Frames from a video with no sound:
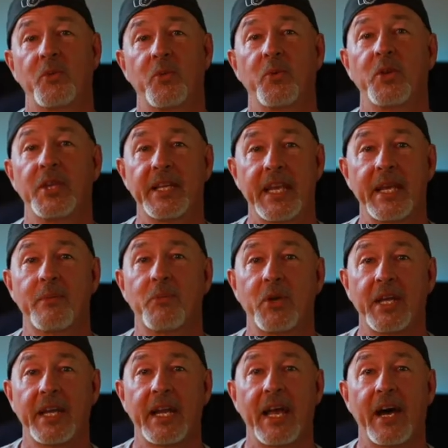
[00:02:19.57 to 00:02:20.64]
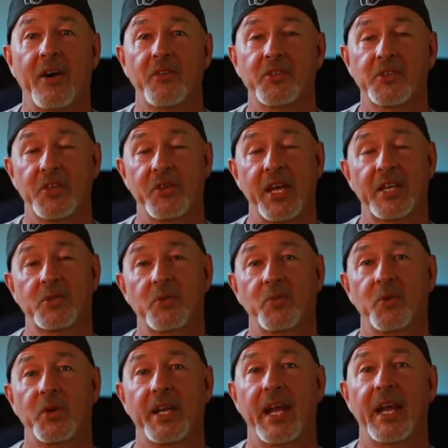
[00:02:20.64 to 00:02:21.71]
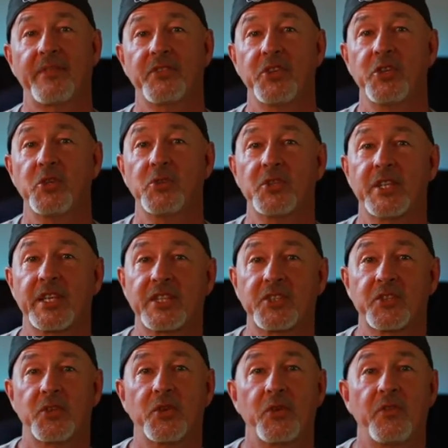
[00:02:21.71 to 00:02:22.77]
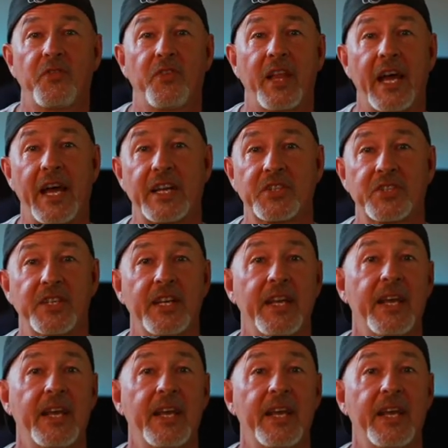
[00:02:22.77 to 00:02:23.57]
and we really can't bring it out. So that's when we're going to have to use an external flash.